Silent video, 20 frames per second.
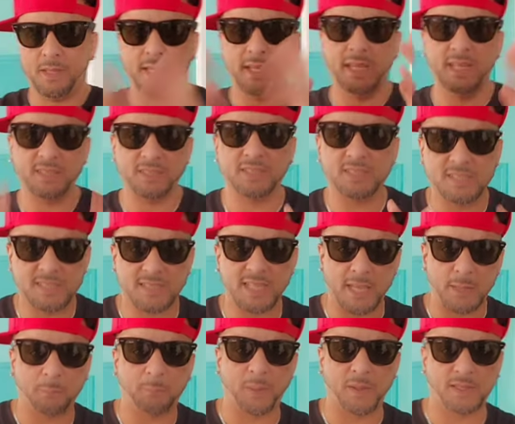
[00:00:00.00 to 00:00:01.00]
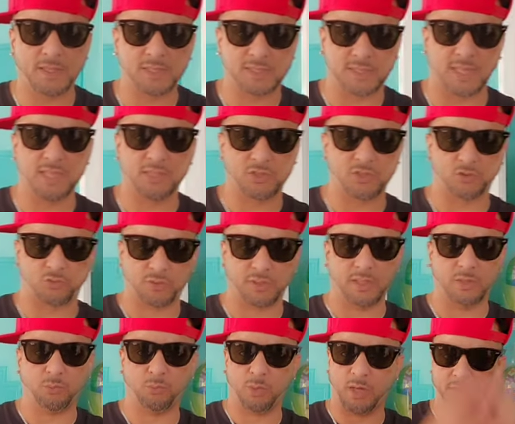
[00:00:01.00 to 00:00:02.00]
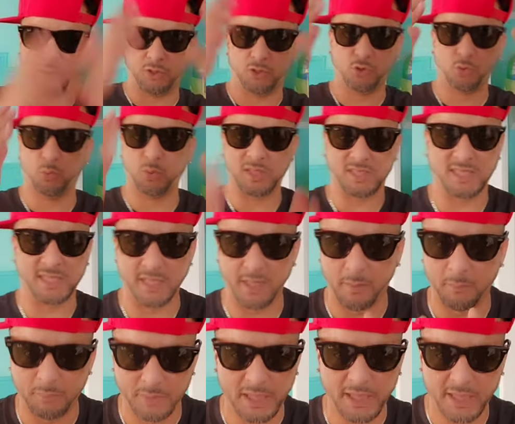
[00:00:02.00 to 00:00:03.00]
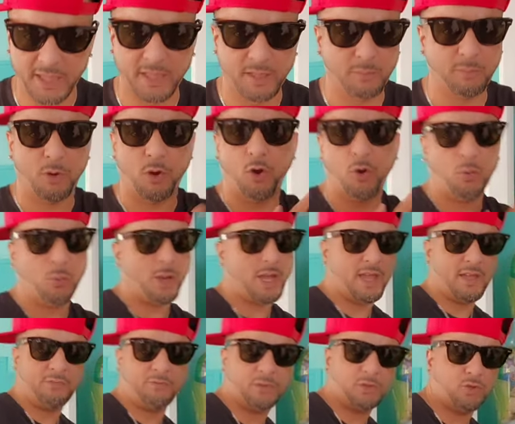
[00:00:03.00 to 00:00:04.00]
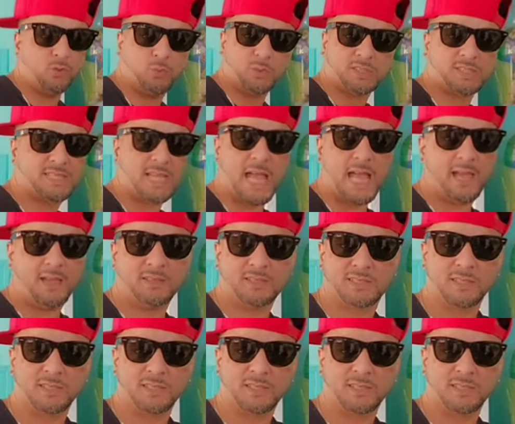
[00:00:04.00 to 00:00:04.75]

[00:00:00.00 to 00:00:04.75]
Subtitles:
In the state penitentiary, whether you was in a medium or wherever you was at,